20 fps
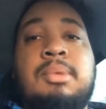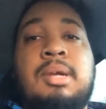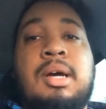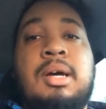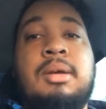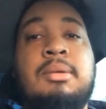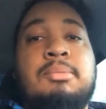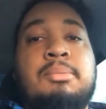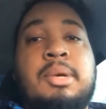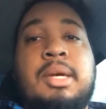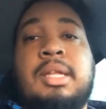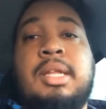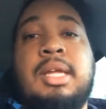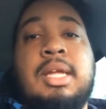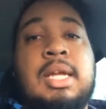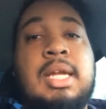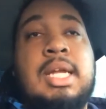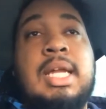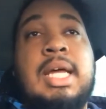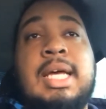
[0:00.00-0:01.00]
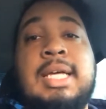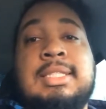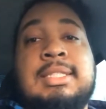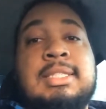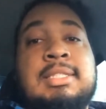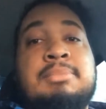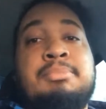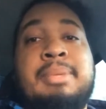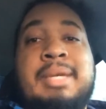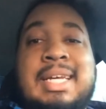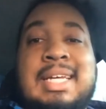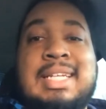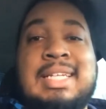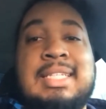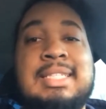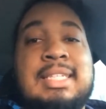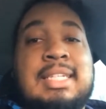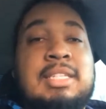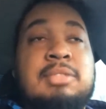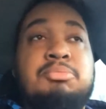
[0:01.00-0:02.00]
Like, but at the end of the day, it's just
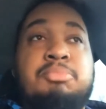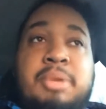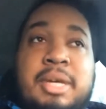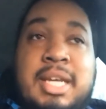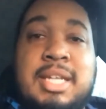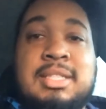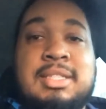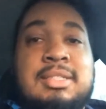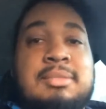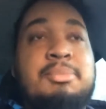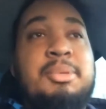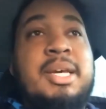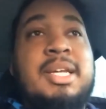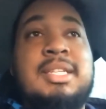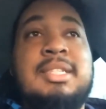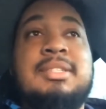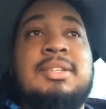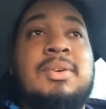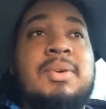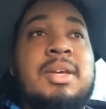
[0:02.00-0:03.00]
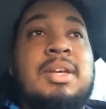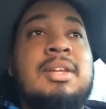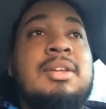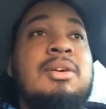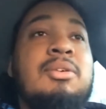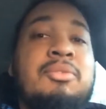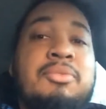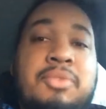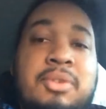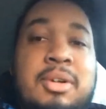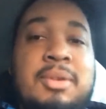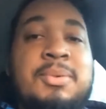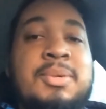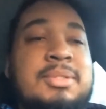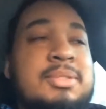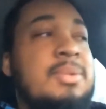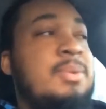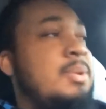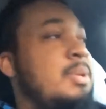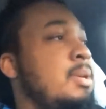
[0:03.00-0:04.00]
business. It's business. Business don't get no fuck
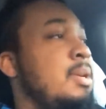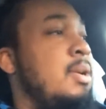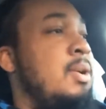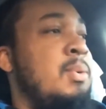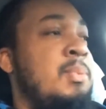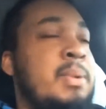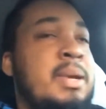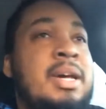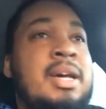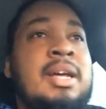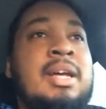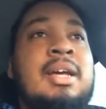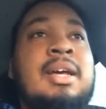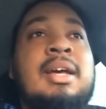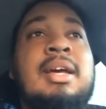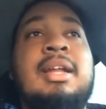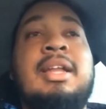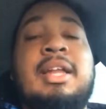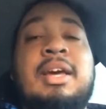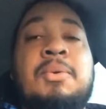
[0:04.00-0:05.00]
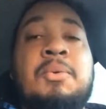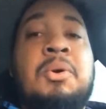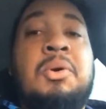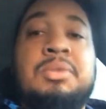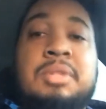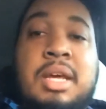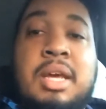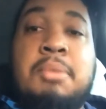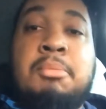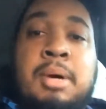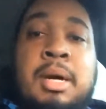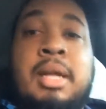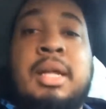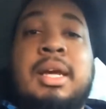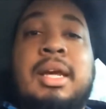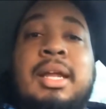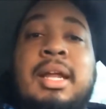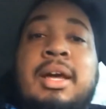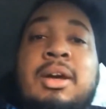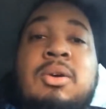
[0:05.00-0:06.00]
what's going on, man. They want their
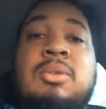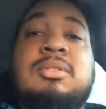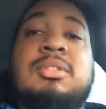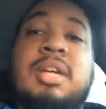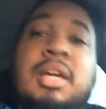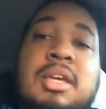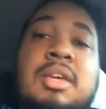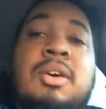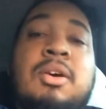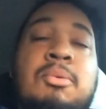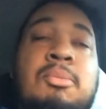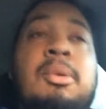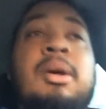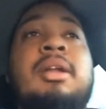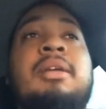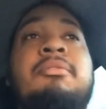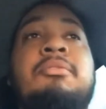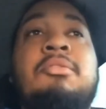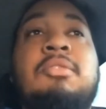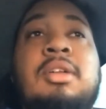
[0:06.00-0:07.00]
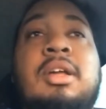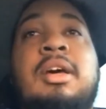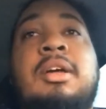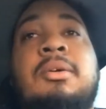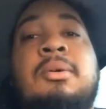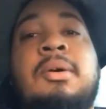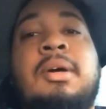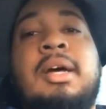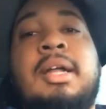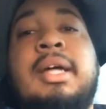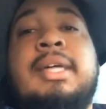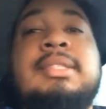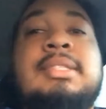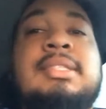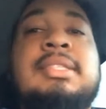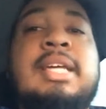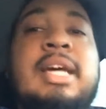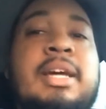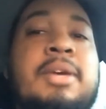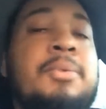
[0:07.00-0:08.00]
money, and they gonna take your money if you let them. And that's
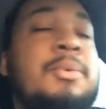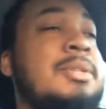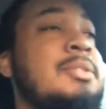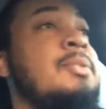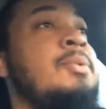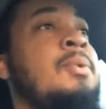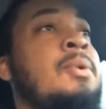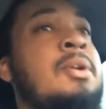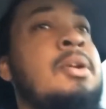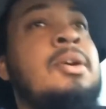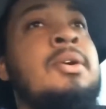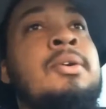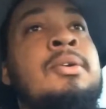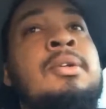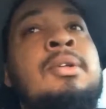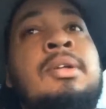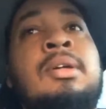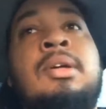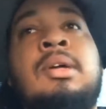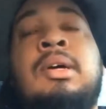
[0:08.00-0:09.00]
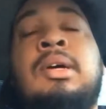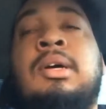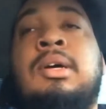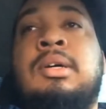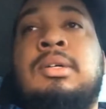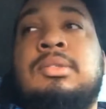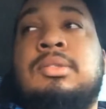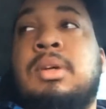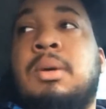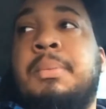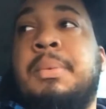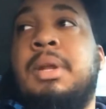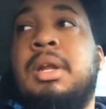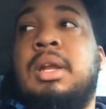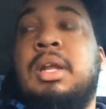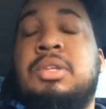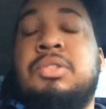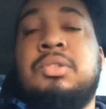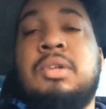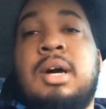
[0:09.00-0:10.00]
exactly what's going on. So I'm here to
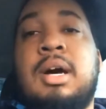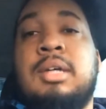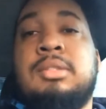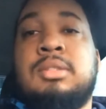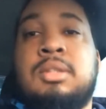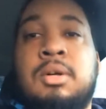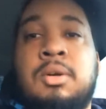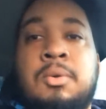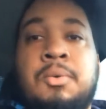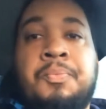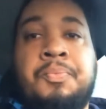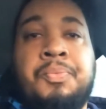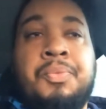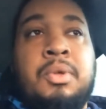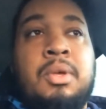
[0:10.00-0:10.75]
let you guys know.